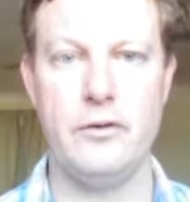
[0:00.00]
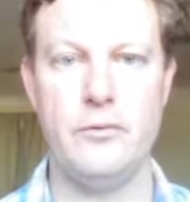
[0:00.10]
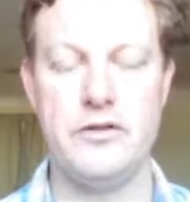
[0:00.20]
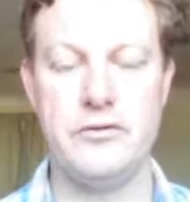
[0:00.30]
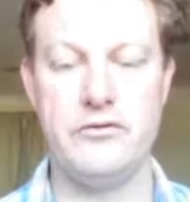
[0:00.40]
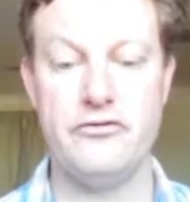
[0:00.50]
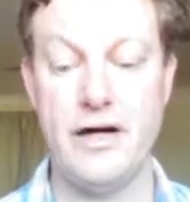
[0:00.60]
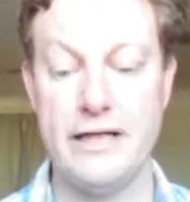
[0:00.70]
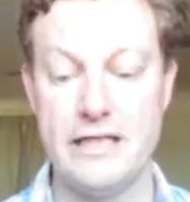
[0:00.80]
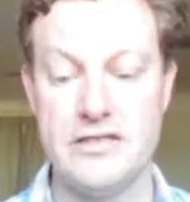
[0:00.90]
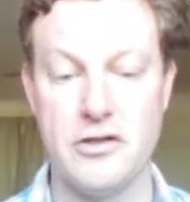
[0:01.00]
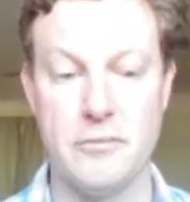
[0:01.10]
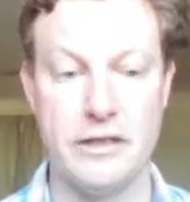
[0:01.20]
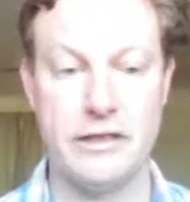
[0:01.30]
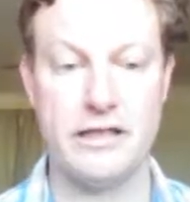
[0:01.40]
we do the finance
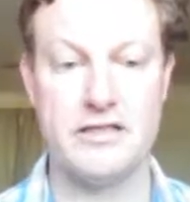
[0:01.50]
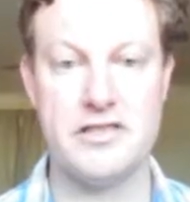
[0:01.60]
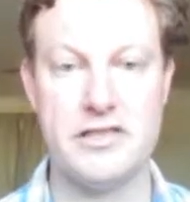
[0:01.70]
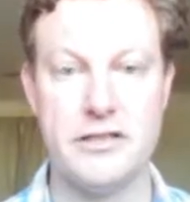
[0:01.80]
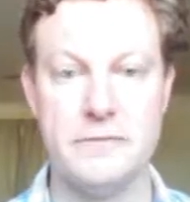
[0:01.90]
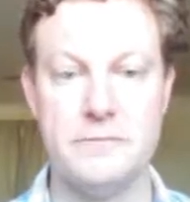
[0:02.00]
topic next year.